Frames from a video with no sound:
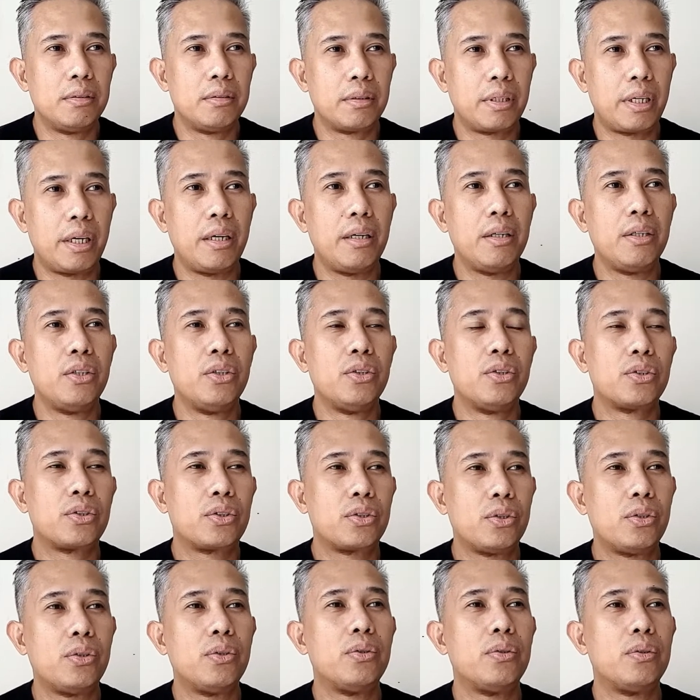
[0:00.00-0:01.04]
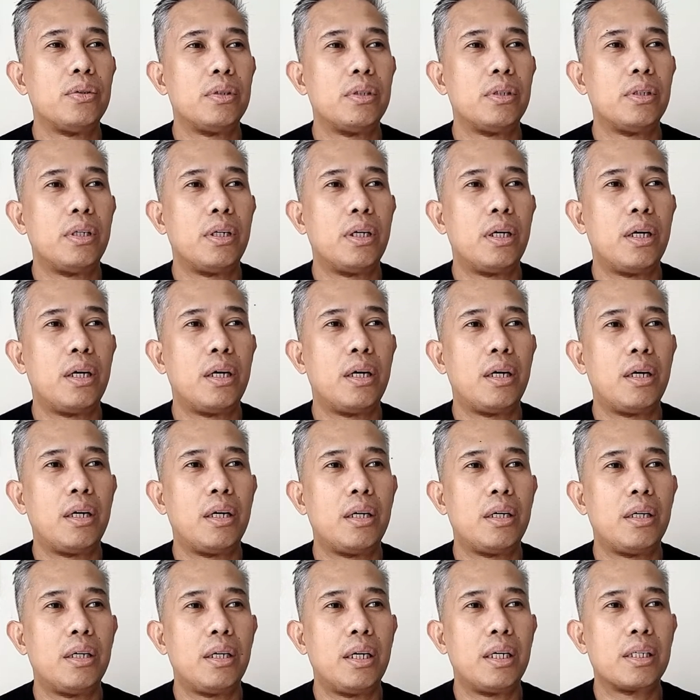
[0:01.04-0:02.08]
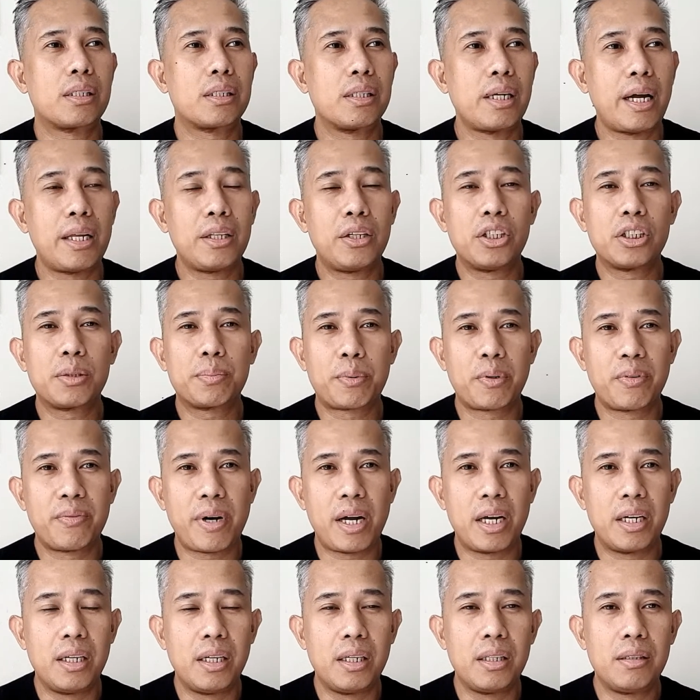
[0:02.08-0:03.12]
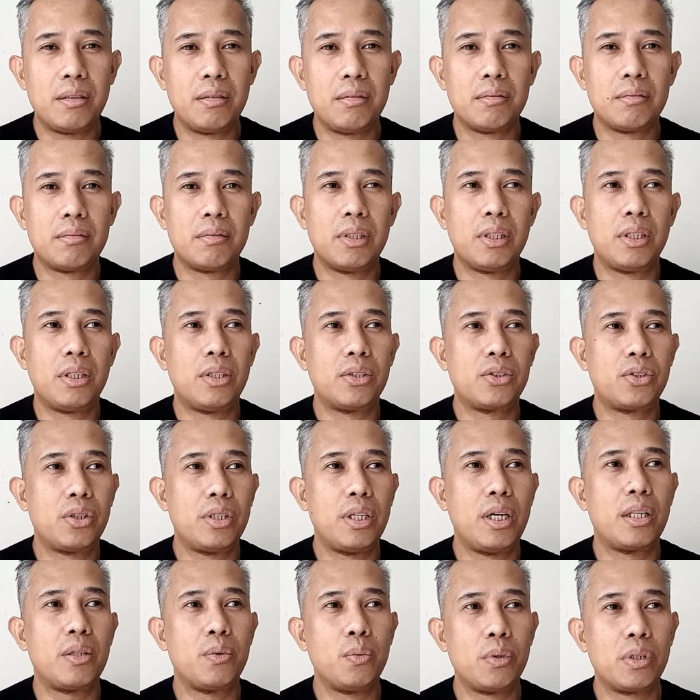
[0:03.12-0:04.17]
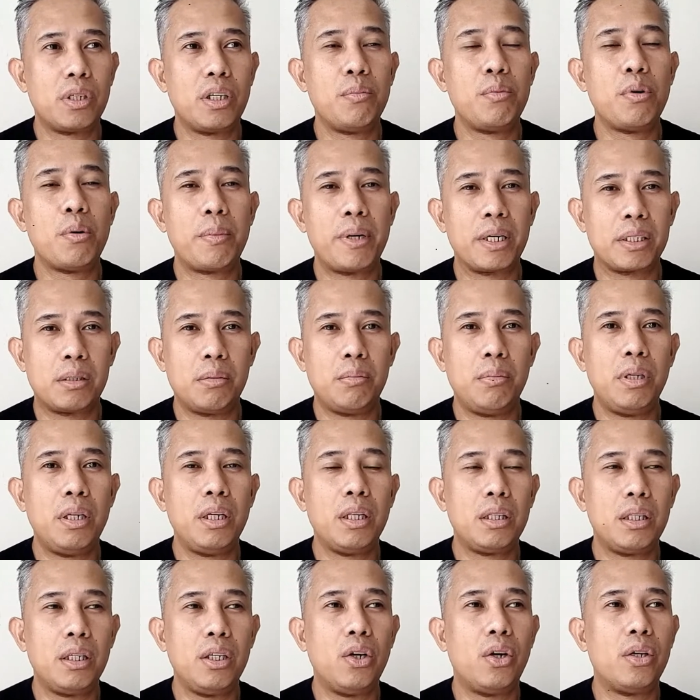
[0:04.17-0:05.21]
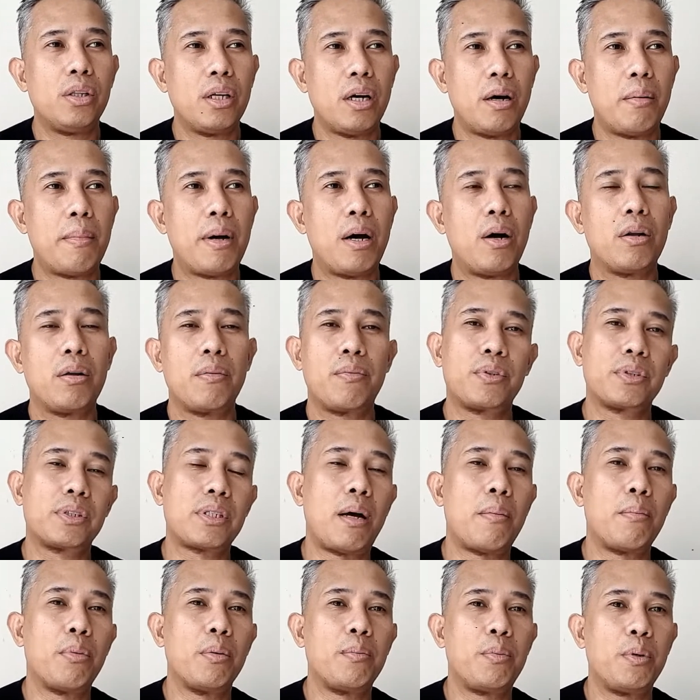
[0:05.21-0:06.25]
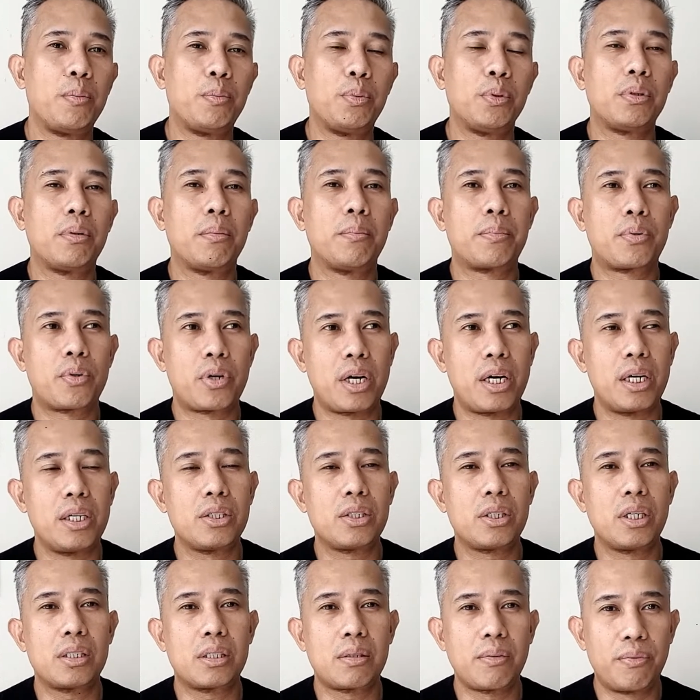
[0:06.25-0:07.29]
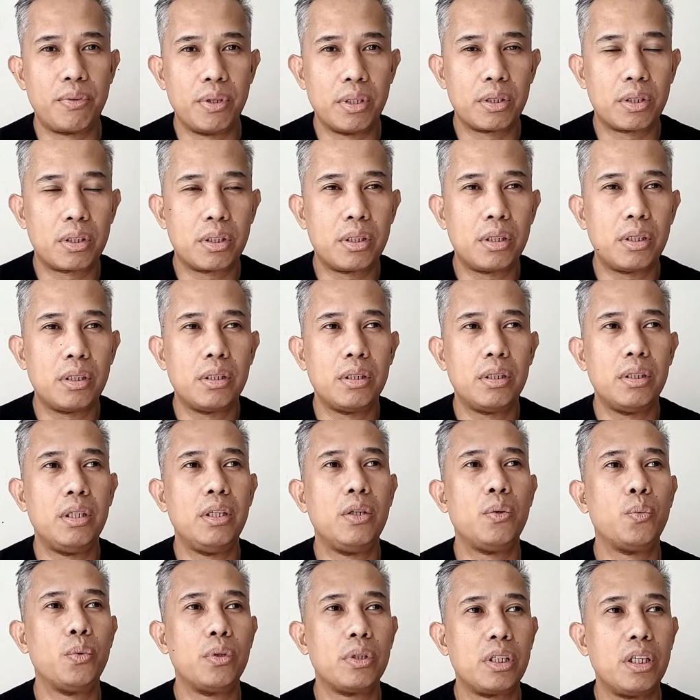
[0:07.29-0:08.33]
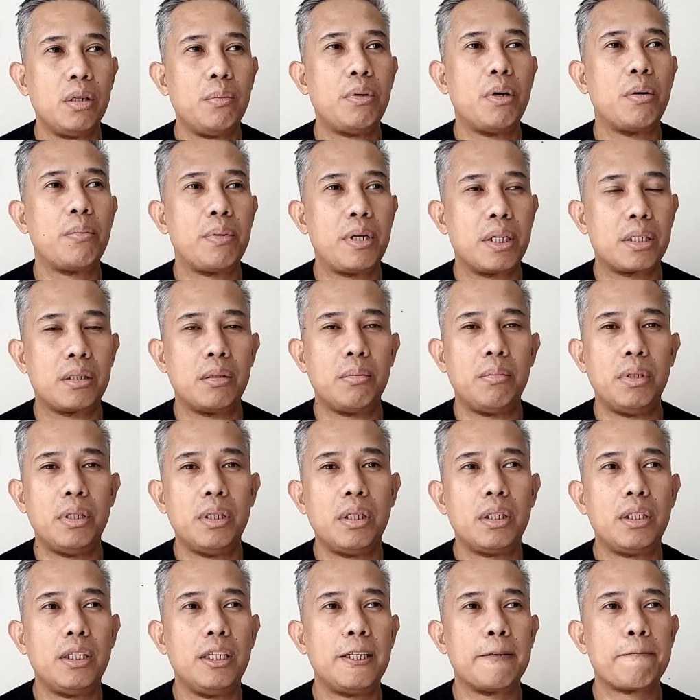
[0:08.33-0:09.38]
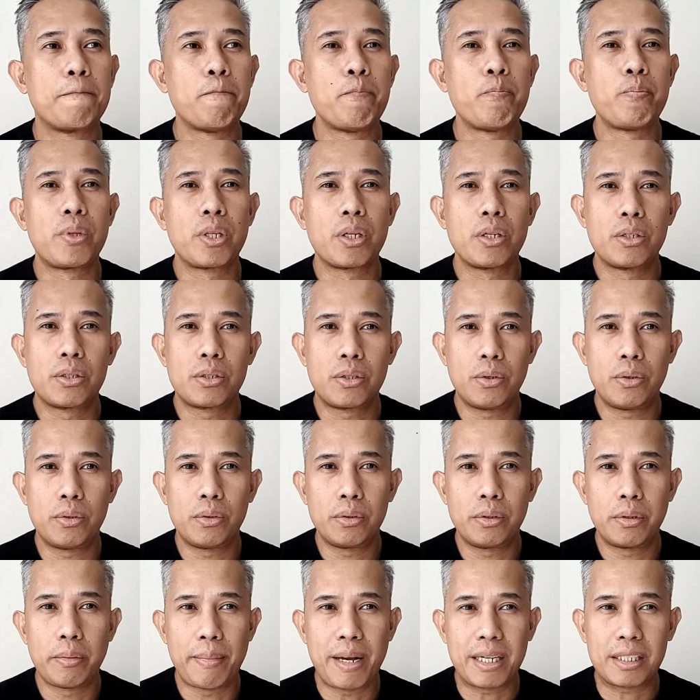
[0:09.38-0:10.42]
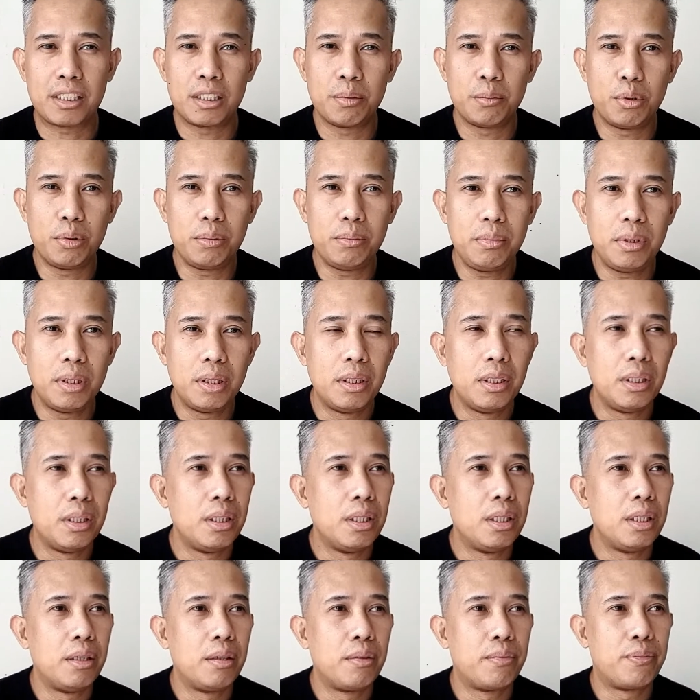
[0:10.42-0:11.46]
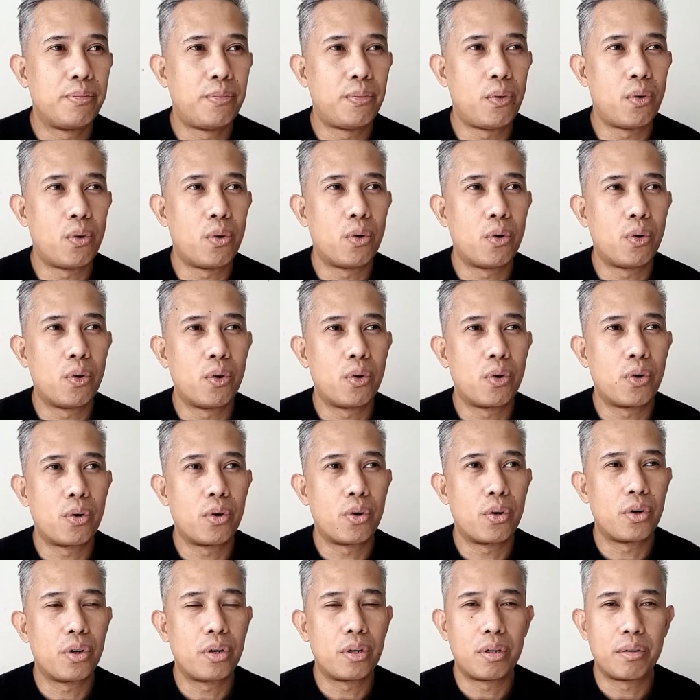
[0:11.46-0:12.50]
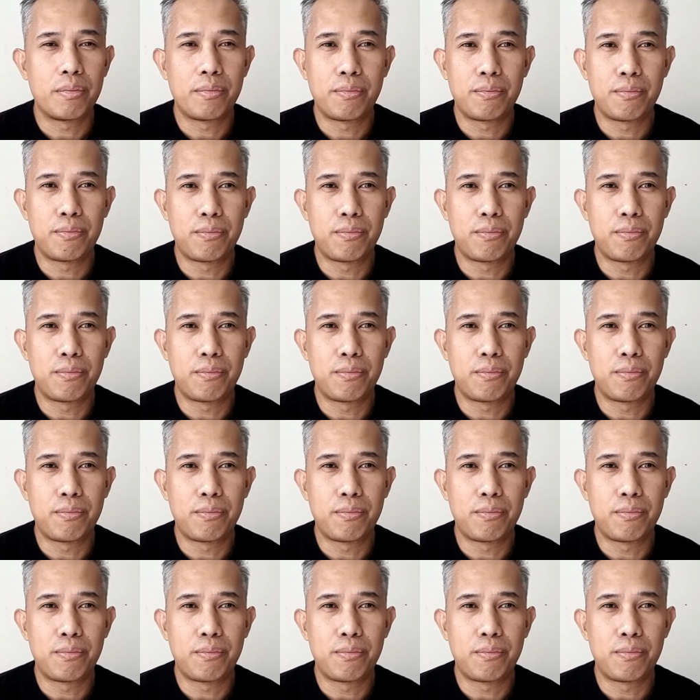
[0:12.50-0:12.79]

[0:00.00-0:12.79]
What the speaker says: Okay. So a slider is provided so that will give you flexibility on the amount. For example, if you put price as a filter, it will give you a flexibility. So the maximum for